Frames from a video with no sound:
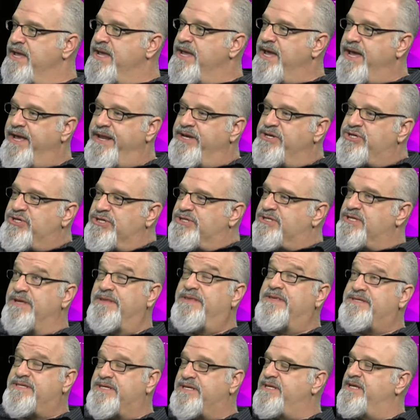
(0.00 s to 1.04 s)
and it's just
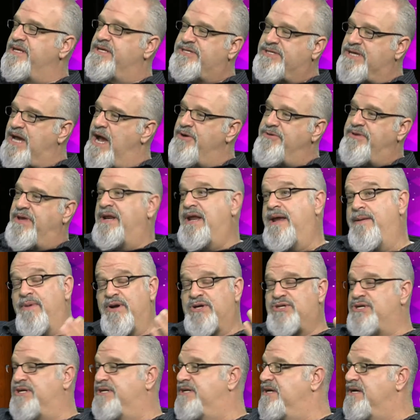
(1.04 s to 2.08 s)
the sound
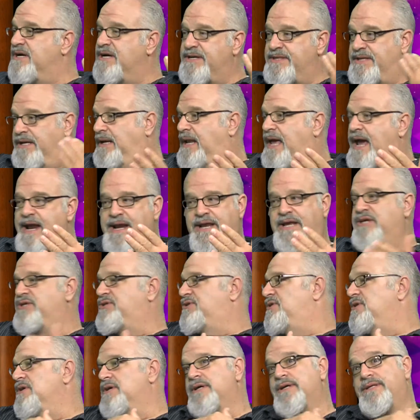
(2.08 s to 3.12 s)
dynamics are good, the lighting's
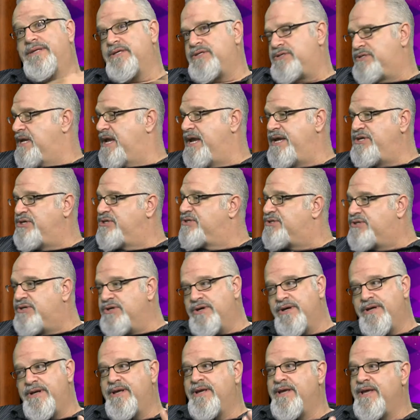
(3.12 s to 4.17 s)
good, the stage is good,